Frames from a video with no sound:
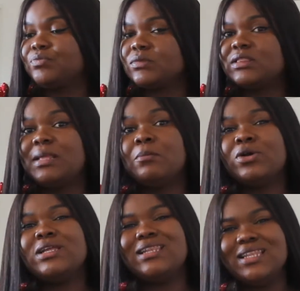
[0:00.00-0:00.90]
the
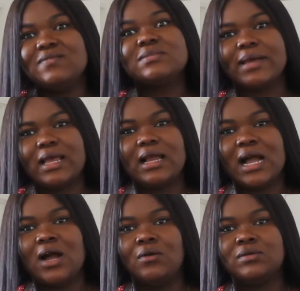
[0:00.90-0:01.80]
money leaves my
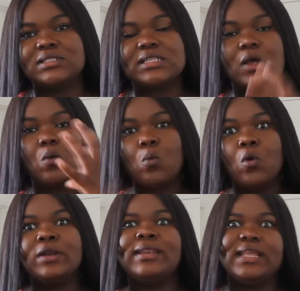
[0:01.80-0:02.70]
account
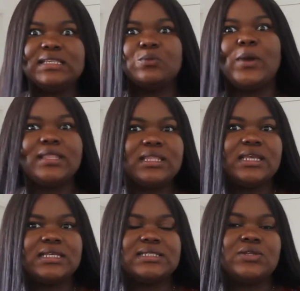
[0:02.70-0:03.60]
Mondays.
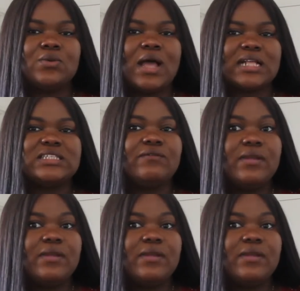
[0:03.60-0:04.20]
Monday is actively